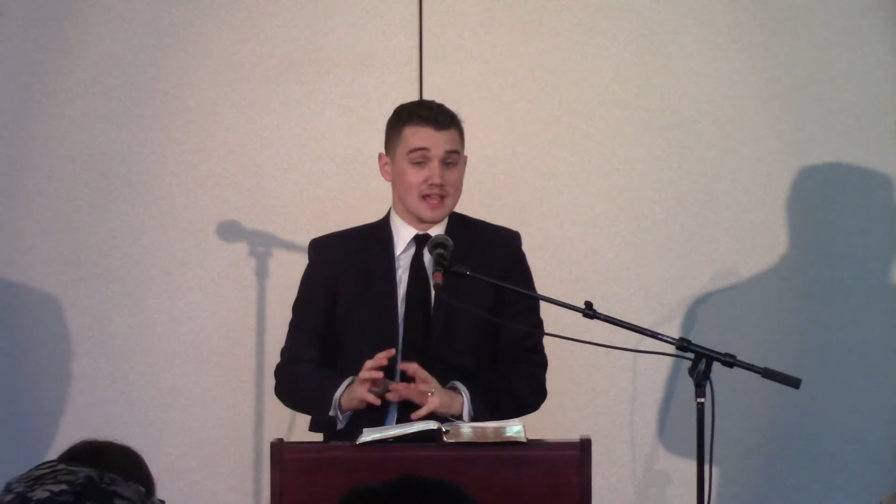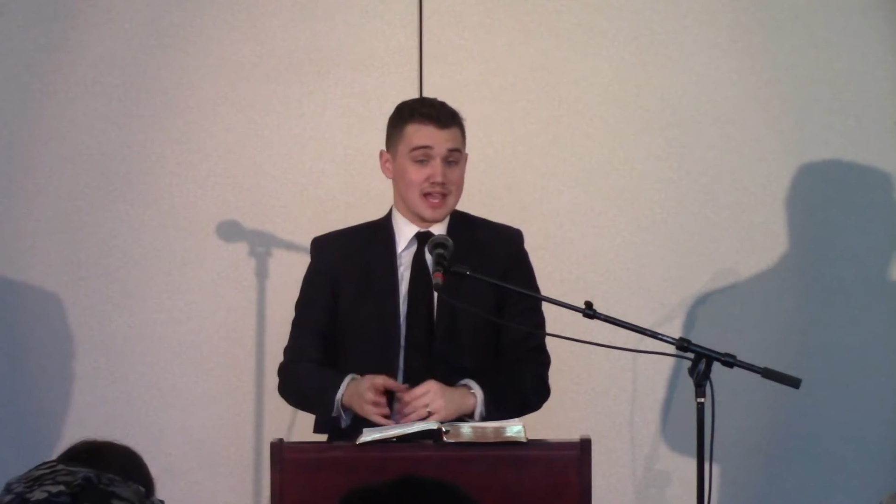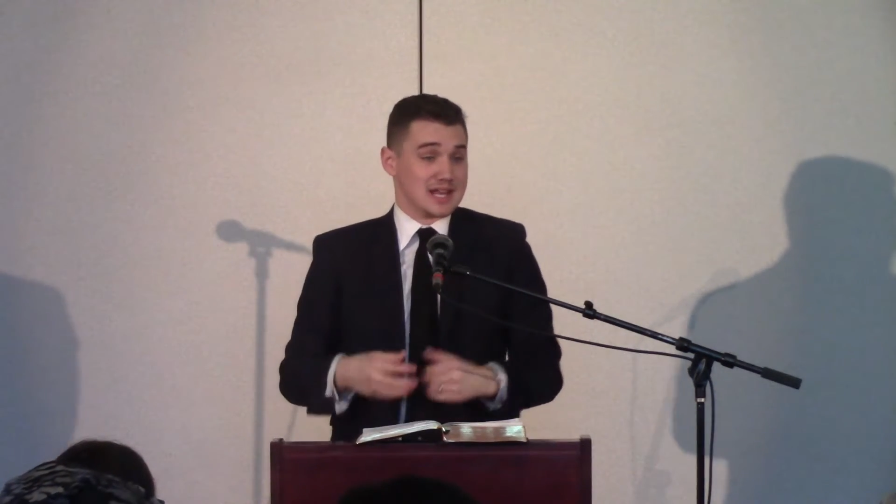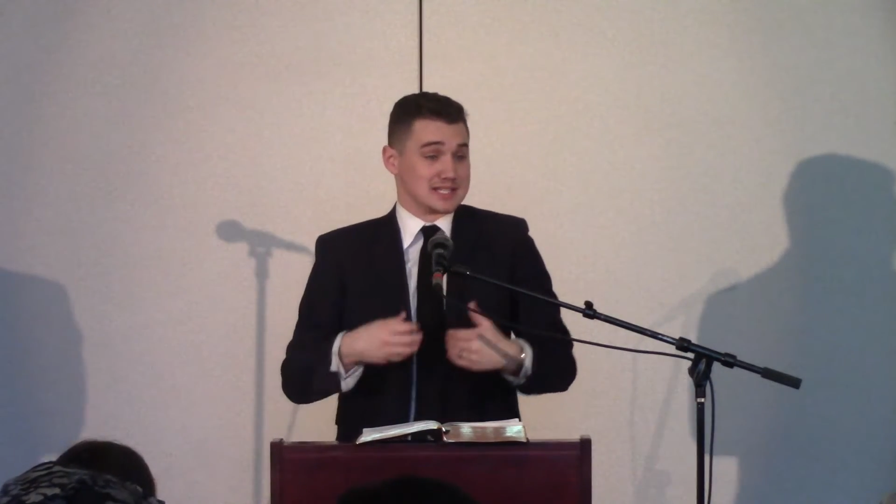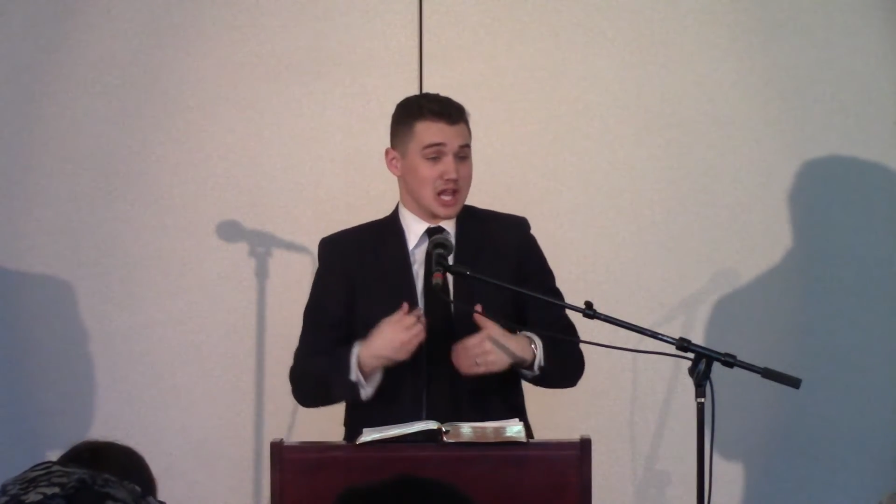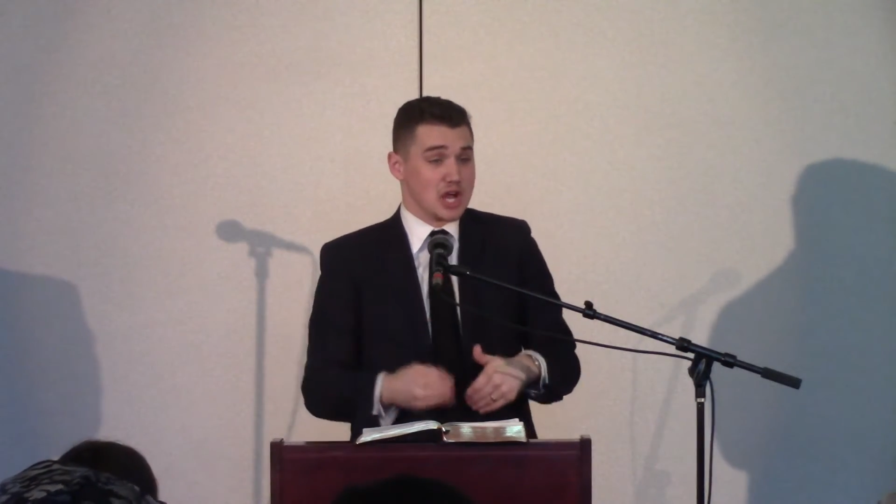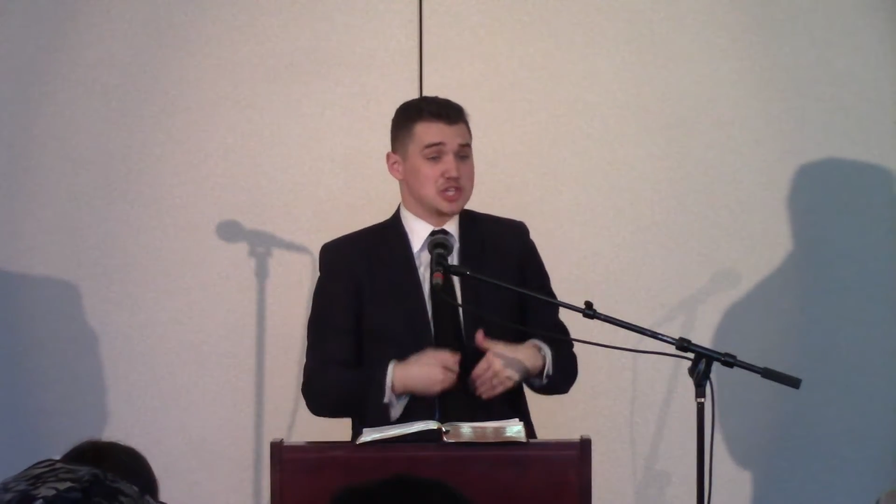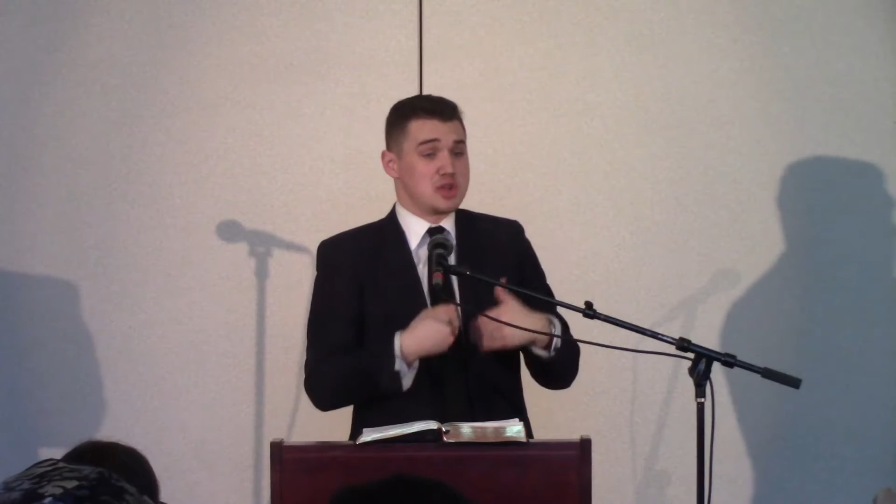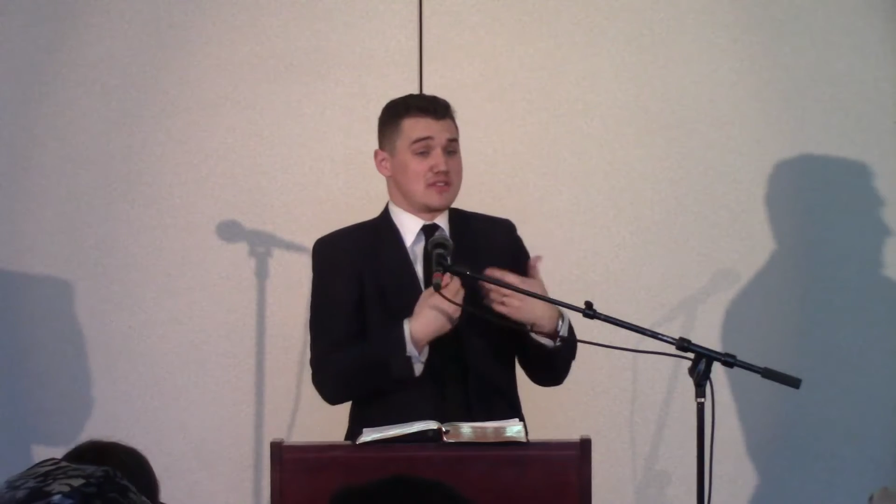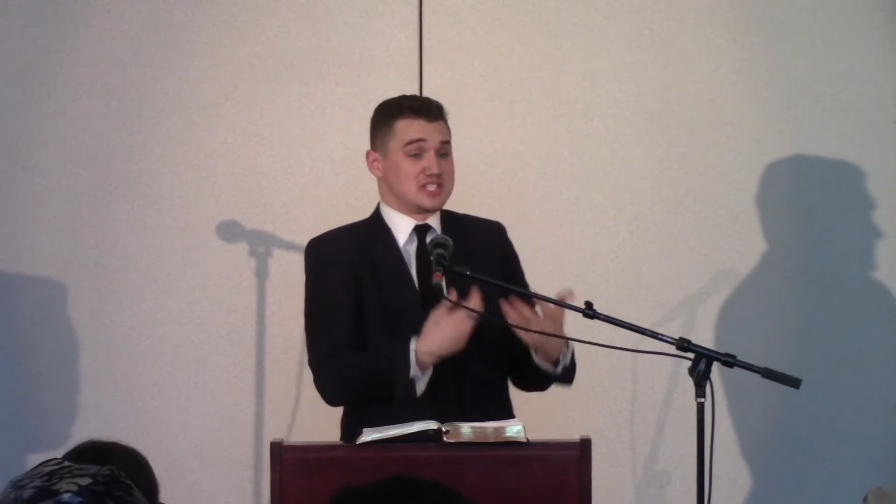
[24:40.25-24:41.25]
and as long
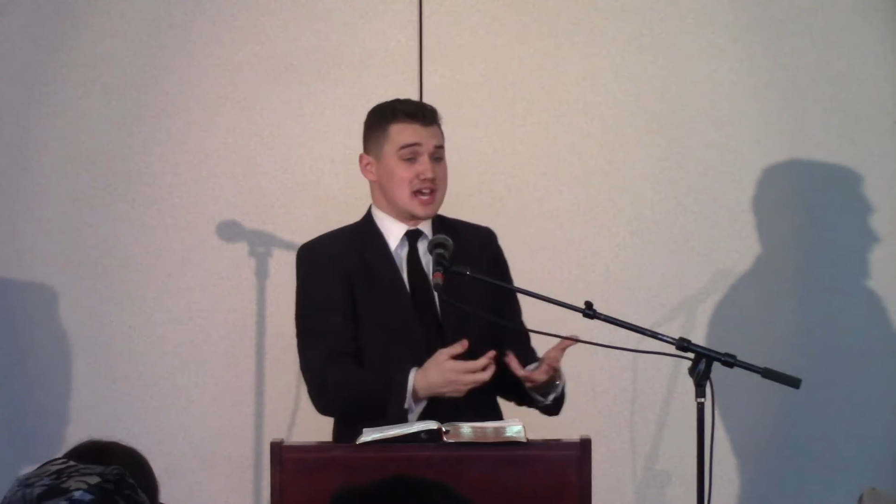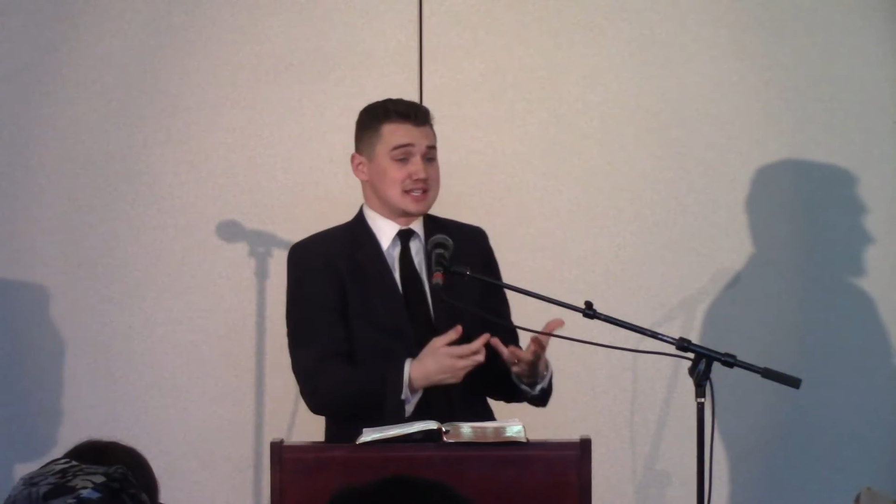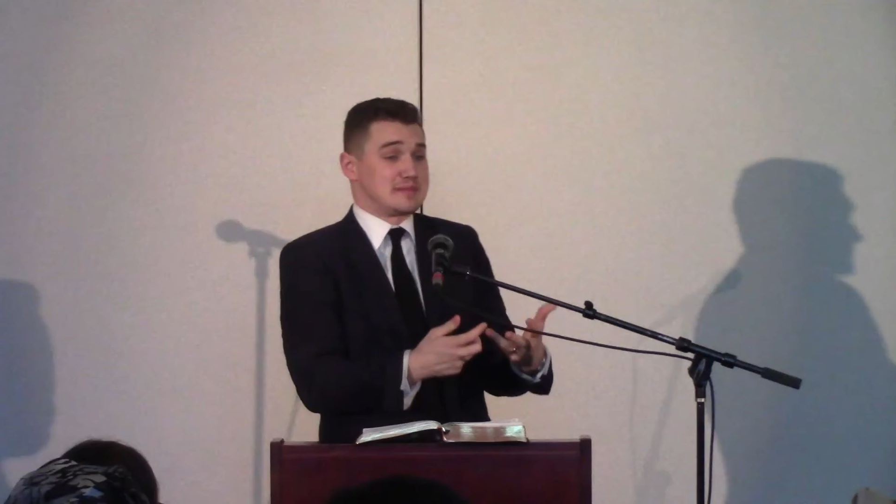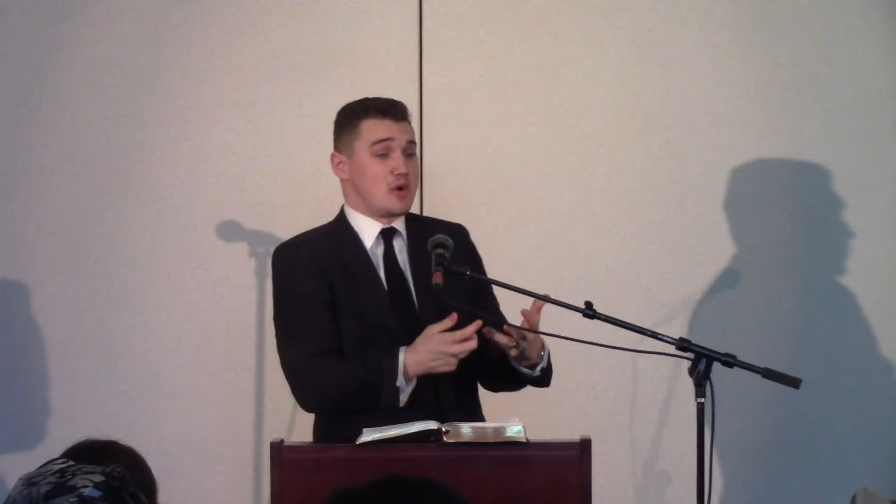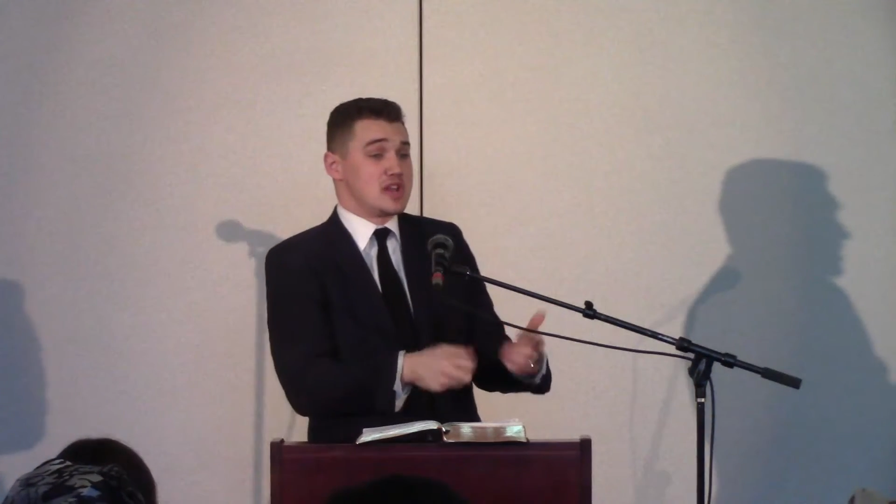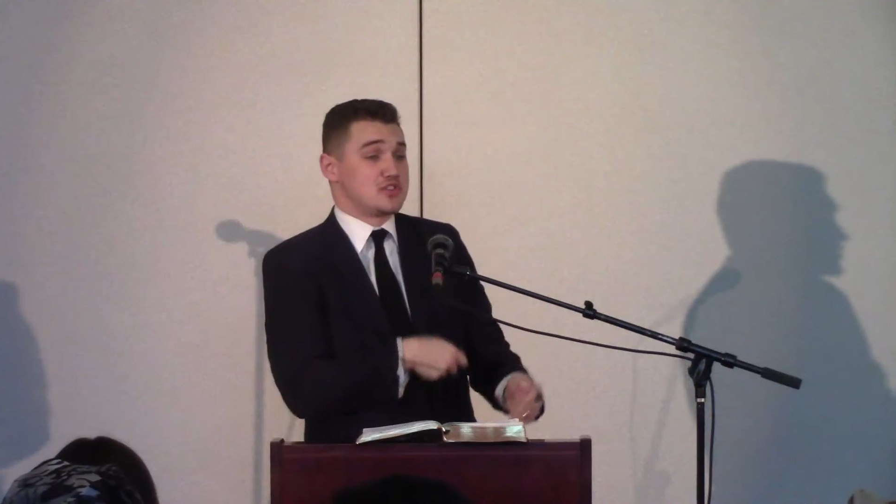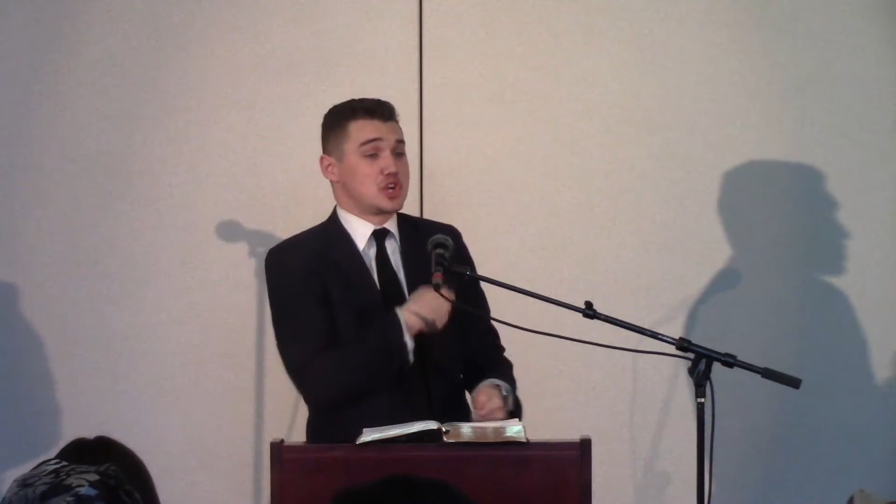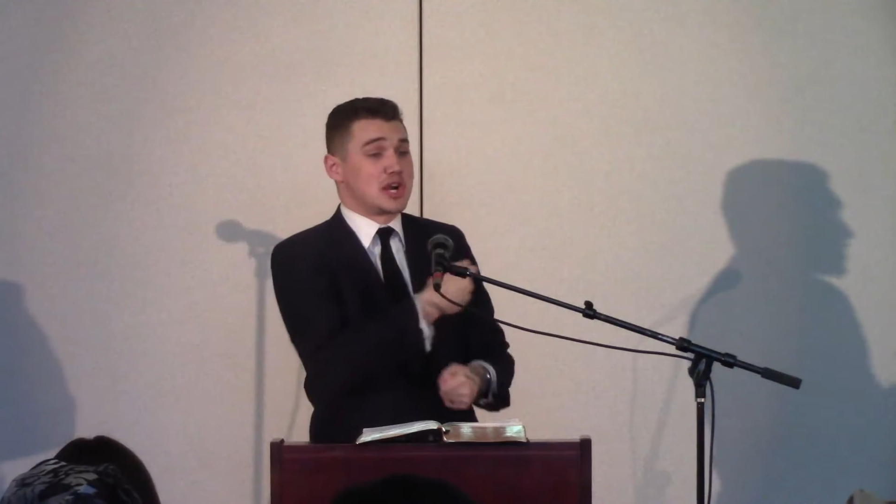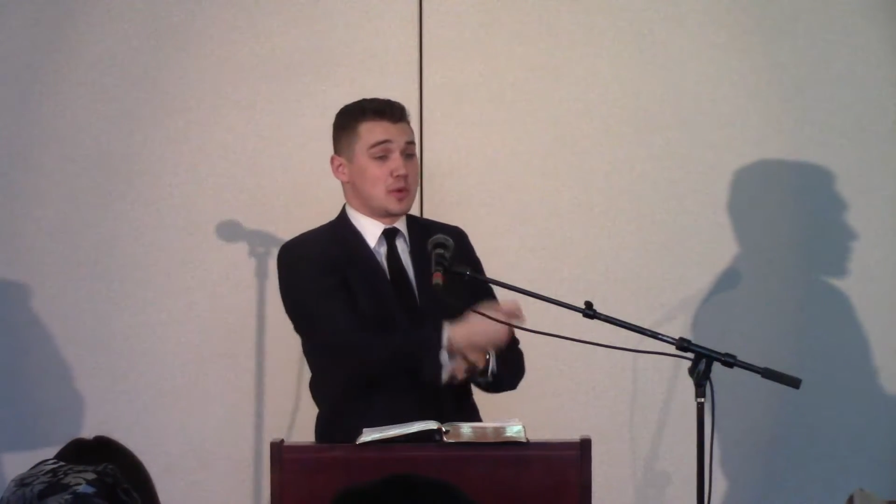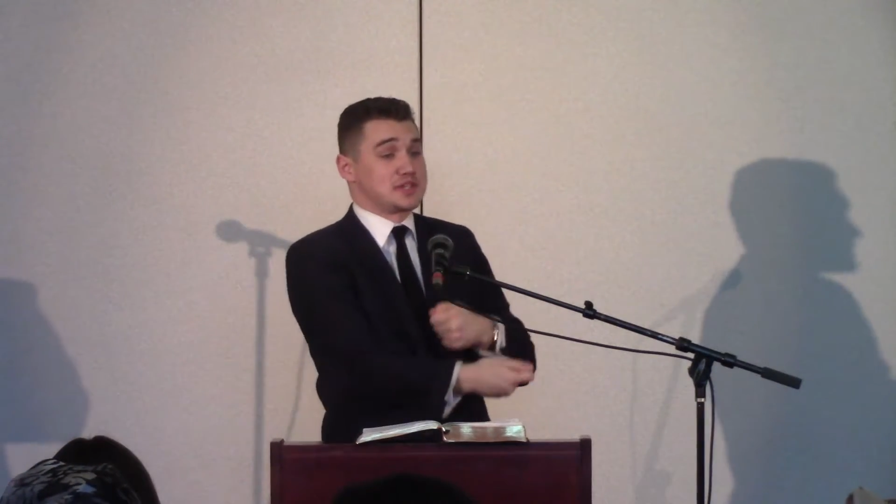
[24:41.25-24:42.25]
as you have a testimony of sharing